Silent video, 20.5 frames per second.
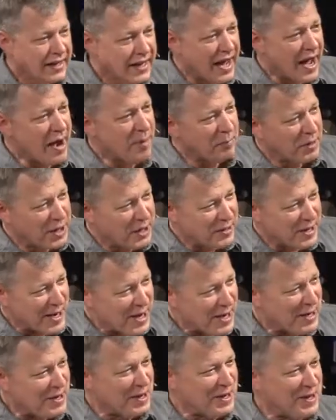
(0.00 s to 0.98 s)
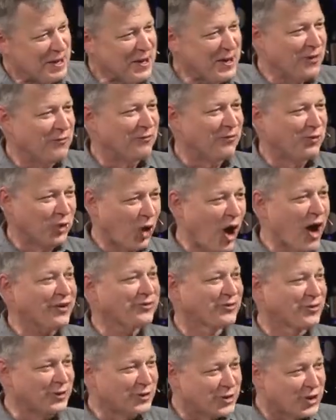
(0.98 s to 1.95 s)
How many have
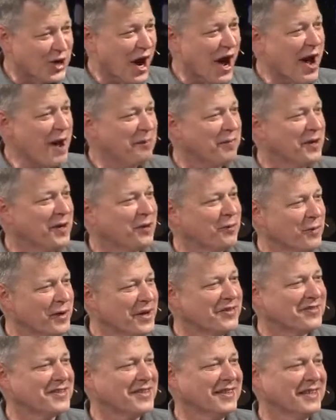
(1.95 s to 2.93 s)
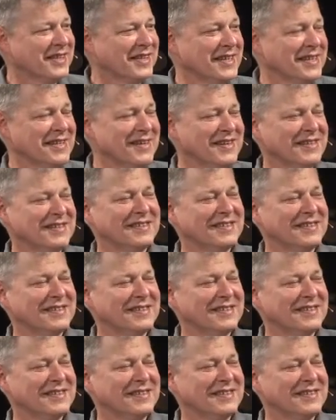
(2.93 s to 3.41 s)
lost a job here recently?